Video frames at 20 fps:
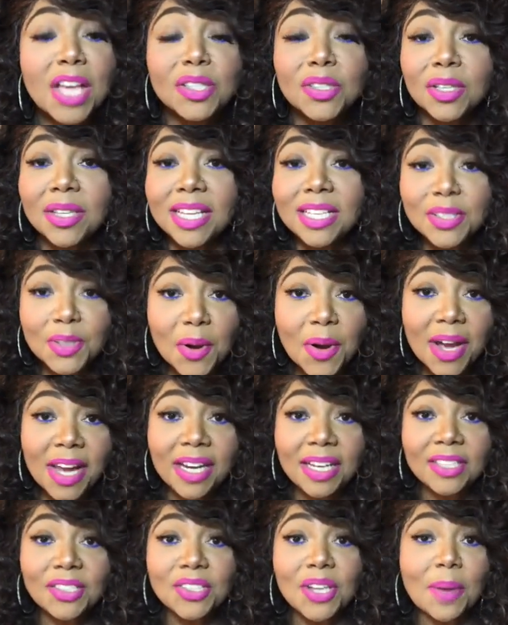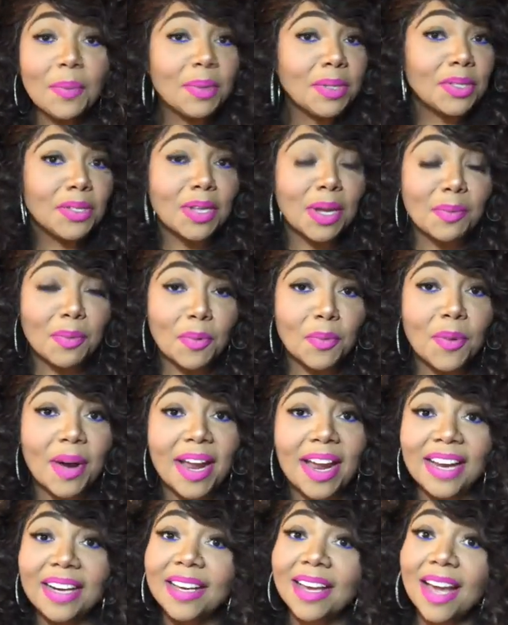So let's go ahead and jump into number 1,
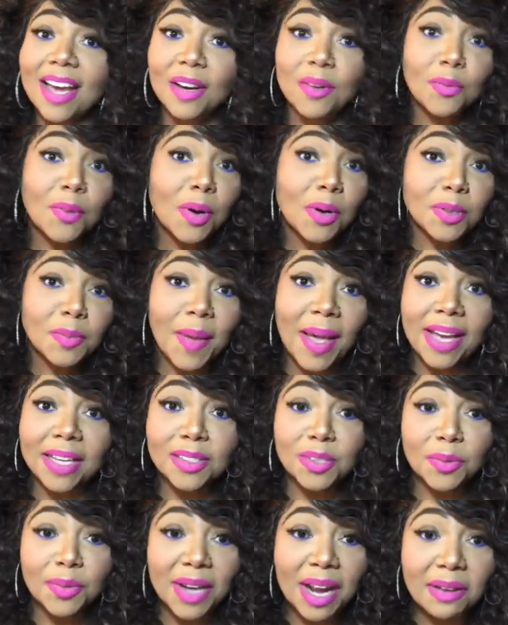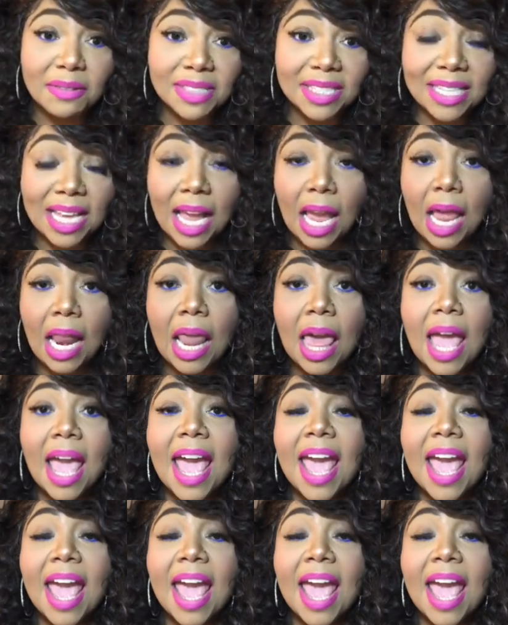and it kind of rolls back into what I was saying.